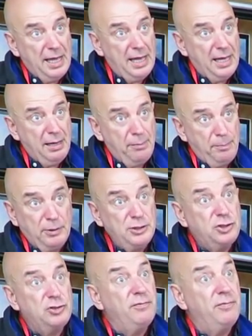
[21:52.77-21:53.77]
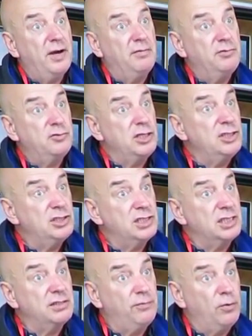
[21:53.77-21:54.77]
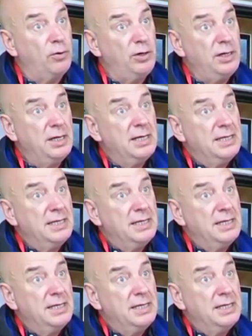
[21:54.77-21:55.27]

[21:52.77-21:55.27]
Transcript: uh, plus three five three, six four